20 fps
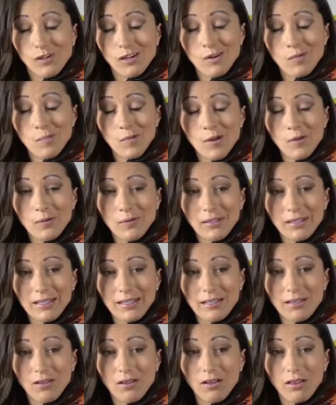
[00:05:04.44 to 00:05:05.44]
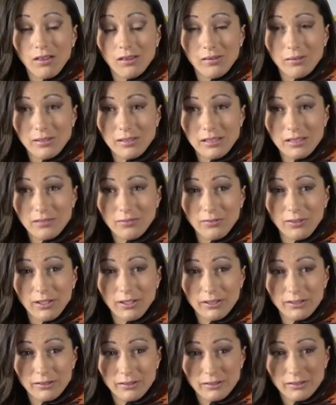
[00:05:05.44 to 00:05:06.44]
one bow, getting all the way to the
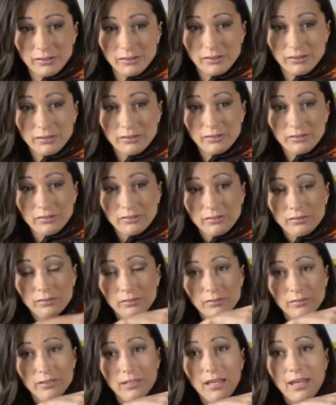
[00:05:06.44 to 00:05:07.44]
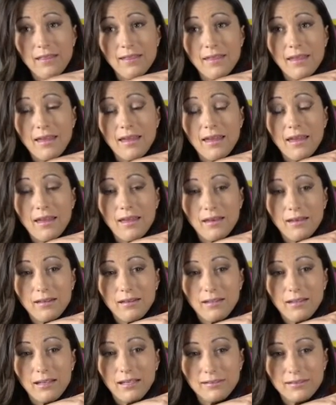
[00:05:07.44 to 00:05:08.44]
frog. And then
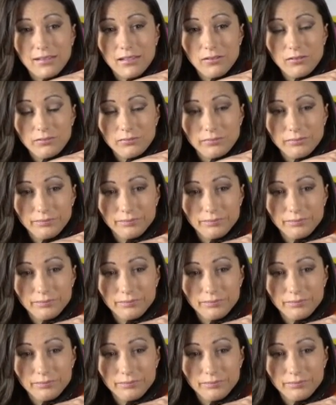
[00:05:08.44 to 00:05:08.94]
the next note,